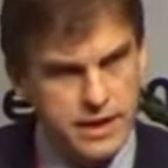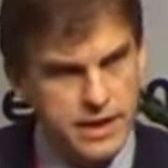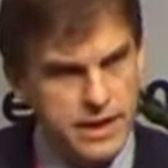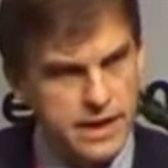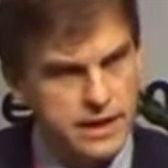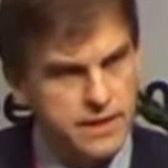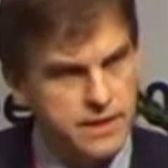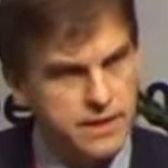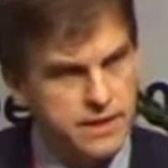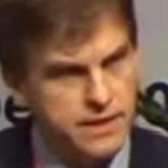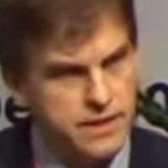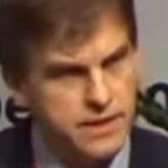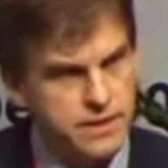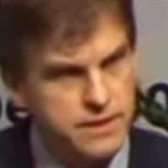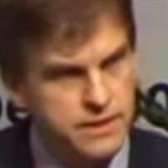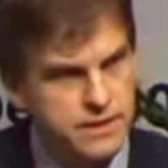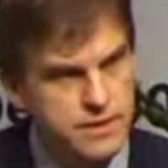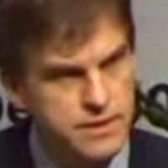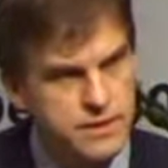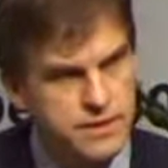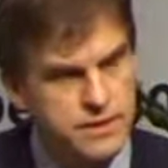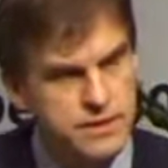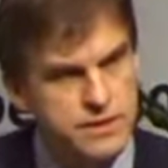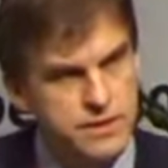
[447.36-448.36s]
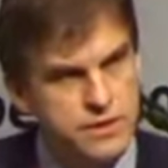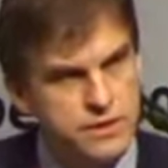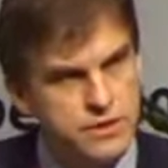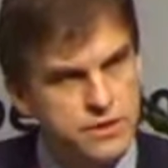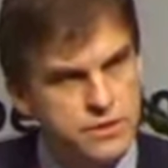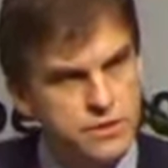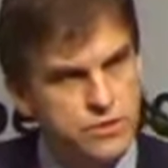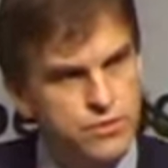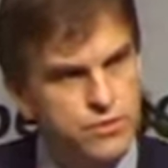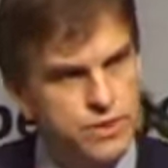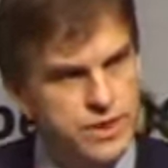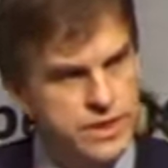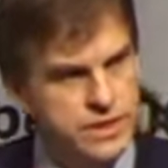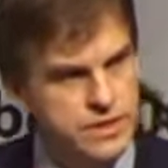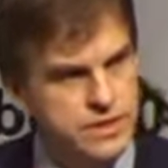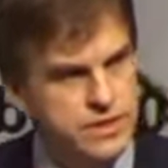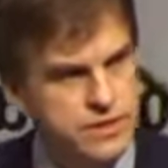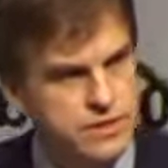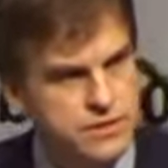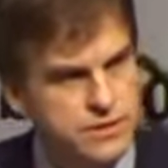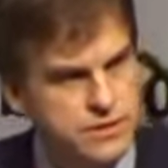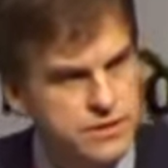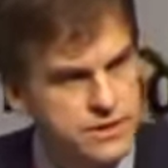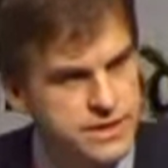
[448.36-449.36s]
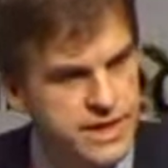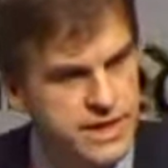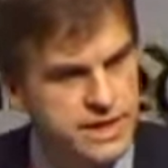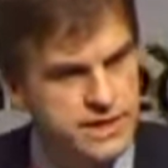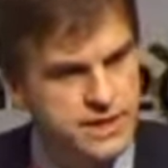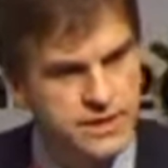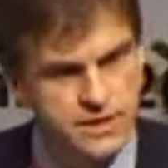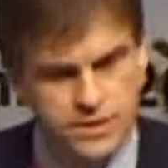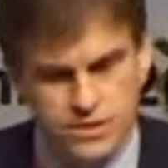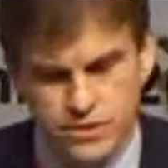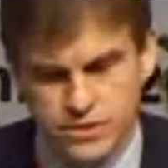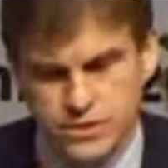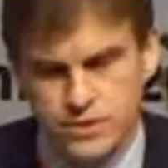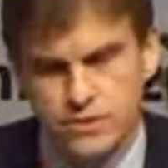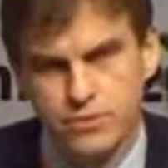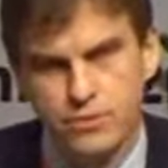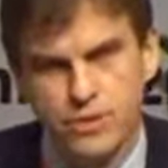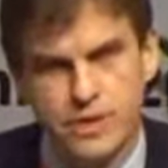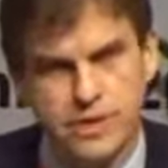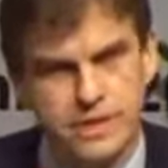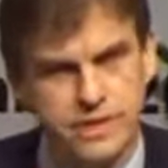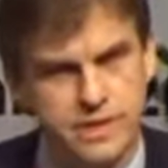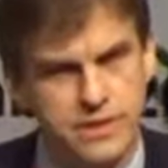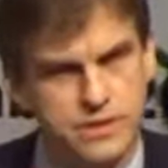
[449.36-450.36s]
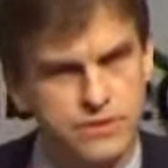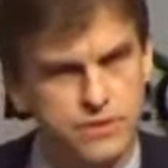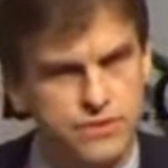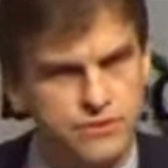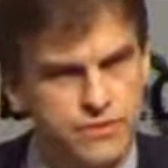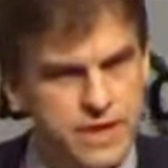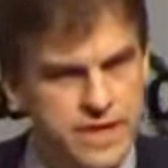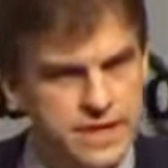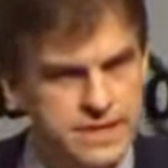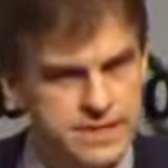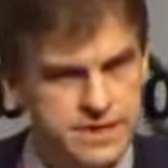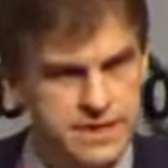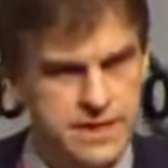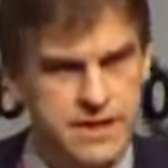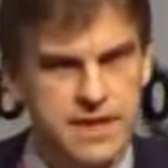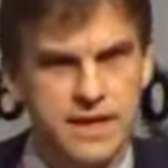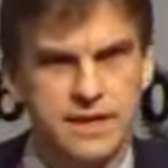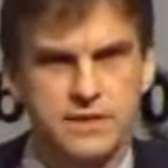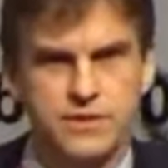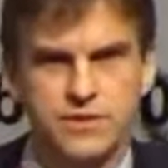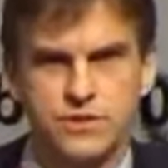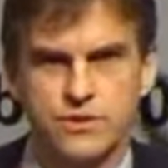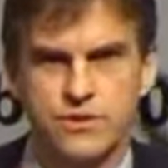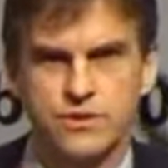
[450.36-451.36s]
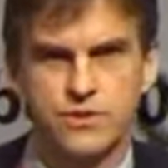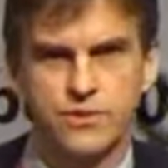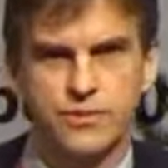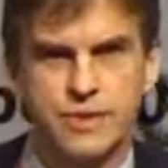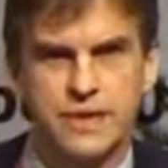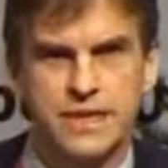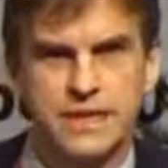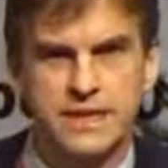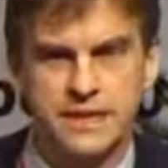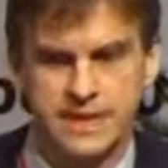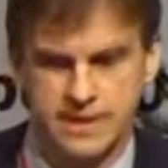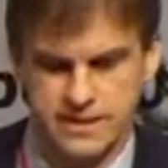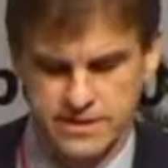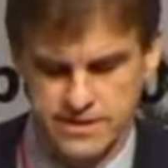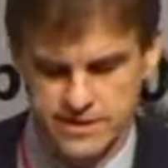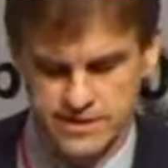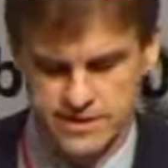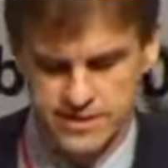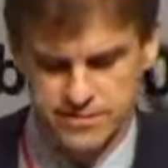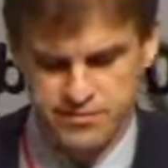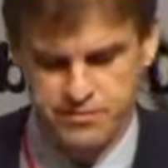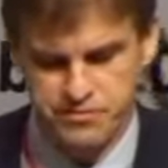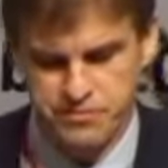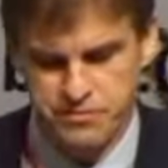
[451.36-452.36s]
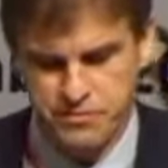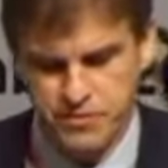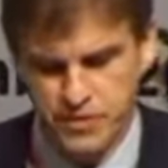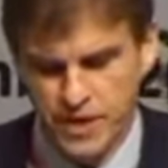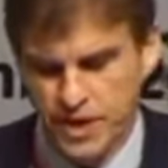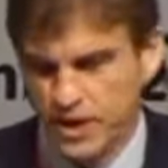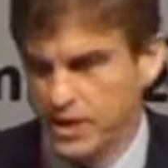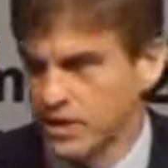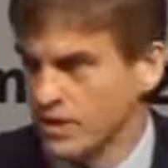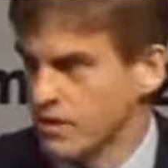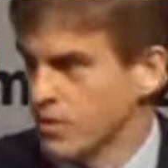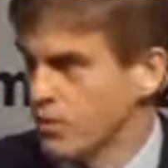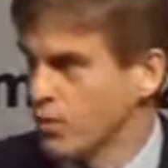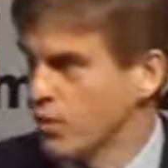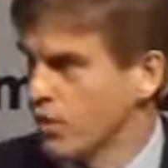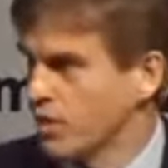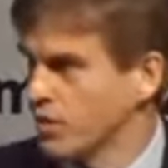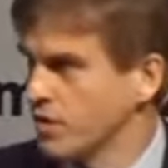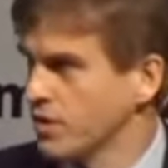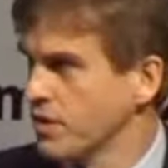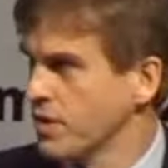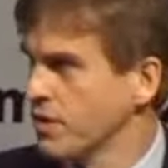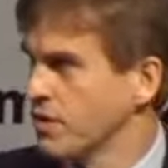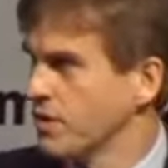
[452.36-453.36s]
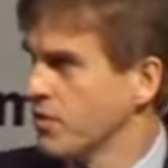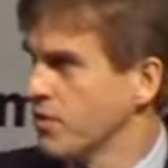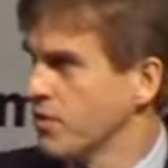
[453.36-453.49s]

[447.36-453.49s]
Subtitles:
In Norwegian or Danish or Swedish, RED has two meanings. The one